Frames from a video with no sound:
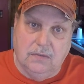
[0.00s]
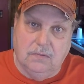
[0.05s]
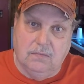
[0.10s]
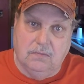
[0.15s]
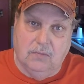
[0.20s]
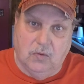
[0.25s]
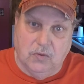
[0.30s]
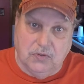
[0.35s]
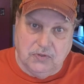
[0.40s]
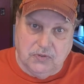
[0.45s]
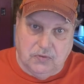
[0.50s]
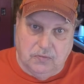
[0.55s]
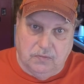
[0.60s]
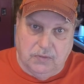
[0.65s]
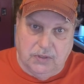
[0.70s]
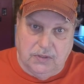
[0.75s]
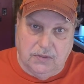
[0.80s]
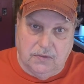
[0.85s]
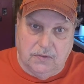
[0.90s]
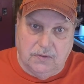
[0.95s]
moisture
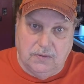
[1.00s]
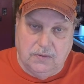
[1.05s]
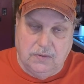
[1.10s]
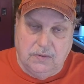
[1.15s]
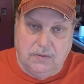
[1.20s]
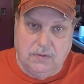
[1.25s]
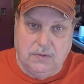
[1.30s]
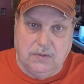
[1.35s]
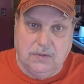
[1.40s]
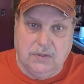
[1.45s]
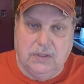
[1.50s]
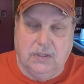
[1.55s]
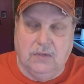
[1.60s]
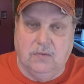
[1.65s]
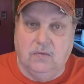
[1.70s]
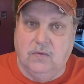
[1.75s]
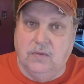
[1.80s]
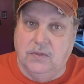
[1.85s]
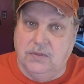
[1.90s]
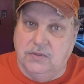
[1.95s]
meter. Get
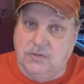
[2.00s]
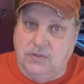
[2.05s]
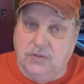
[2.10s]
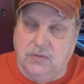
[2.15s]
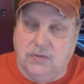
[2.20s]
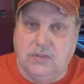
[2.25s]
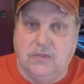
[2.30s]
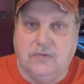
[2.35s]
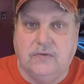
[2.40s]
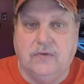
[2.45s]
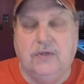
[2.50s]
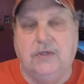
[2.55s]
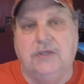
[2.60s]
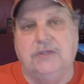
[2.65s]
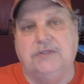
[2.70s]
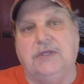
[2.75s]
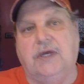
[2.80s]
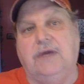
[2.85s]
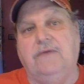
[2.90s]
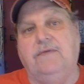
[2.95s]
one that you can
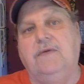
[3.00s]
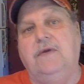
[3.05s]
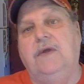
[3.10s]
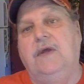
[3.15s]
trust. I